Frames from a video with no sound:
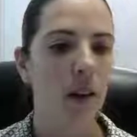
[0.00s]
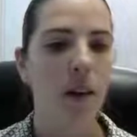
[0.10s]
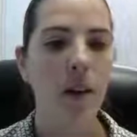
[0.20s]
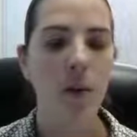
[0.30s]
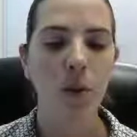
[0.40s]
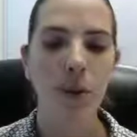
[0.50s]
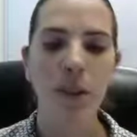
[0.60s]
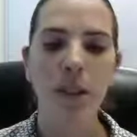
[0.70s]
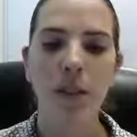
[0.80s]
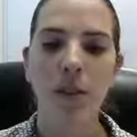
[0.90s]
And then we'll go
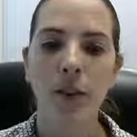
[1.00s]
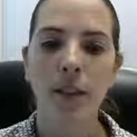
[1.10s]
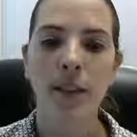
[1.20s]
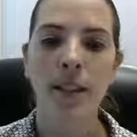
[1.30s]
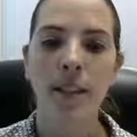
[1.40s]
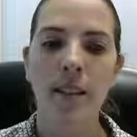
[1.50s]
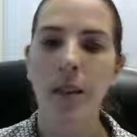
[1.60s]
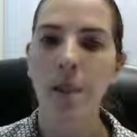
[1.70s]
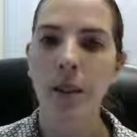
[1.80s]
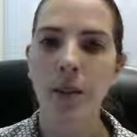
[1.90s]
on to our next
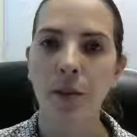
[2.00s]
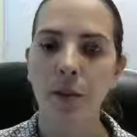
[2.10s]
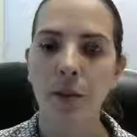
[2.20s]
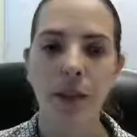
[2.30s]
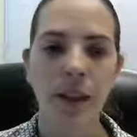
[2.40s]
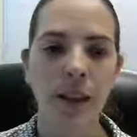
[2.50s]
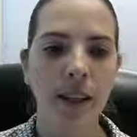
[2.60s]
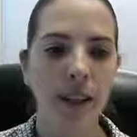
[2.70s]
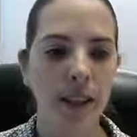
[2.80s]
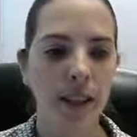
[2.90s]
number. So we'll move on to the
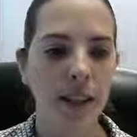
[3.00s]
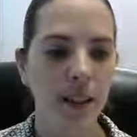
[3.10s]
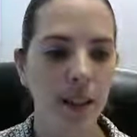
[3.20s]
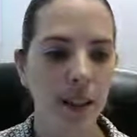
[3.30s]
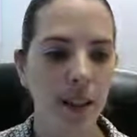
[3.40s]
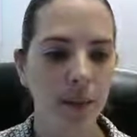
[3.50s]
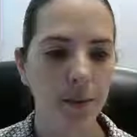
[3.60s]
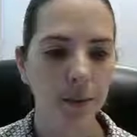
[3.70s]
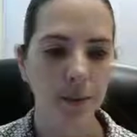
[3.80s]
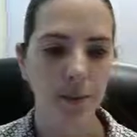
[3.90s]
next iteration.
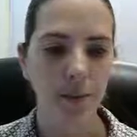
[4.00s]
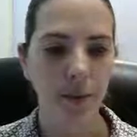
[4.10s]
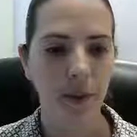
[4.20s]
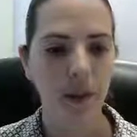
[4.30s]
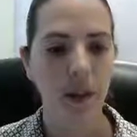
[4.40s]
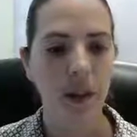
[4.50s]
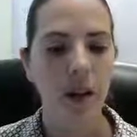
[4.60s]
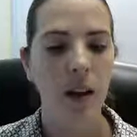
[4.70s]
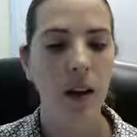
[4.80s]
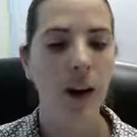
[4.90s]

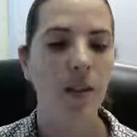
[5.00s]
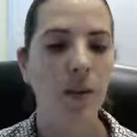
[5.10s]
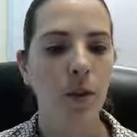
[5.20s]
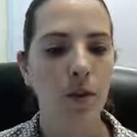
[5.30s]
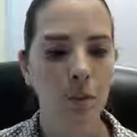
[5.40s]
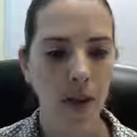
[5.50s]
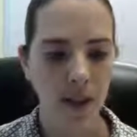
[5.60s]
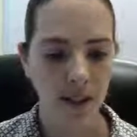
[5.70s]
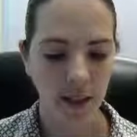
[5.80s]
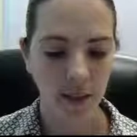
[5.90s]
After we've
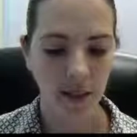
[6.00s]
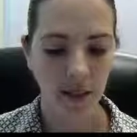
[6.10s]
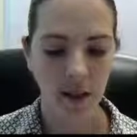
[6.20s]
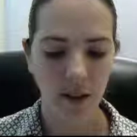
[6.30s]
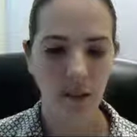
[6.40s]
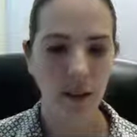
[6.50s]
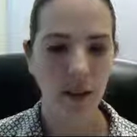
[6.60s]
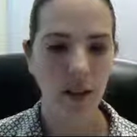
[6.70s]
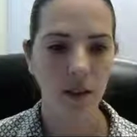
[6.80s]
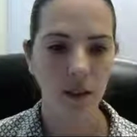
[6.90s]
processed all the
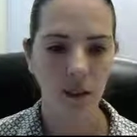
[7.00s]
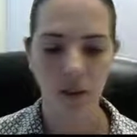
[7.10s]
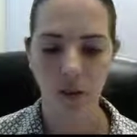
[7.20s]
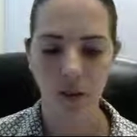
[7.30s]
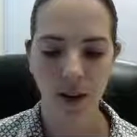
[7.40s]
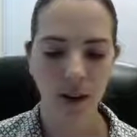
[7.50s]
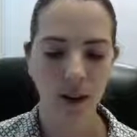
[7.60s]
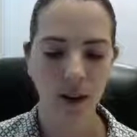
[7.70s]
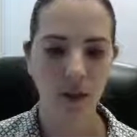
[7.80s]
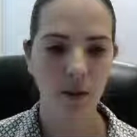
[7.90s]
numbers, we're ready to
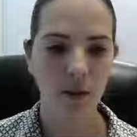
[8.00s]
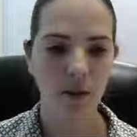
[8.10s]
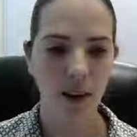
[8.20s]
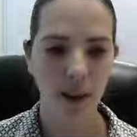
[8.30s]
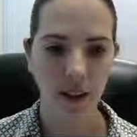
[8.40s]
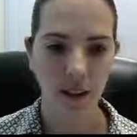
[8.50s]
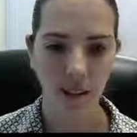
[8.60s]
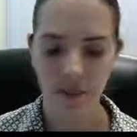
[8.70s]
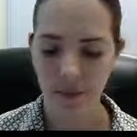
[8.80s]
close the file again.